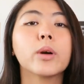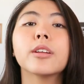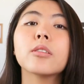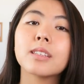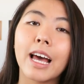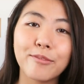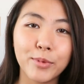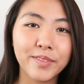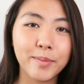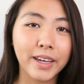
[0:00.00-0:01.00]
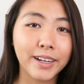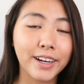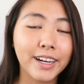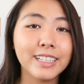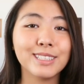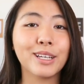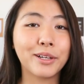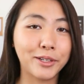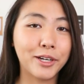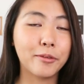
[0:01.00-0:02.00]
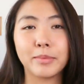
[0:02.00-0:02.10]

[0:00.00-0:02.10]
Windows Live Movie Maker is good,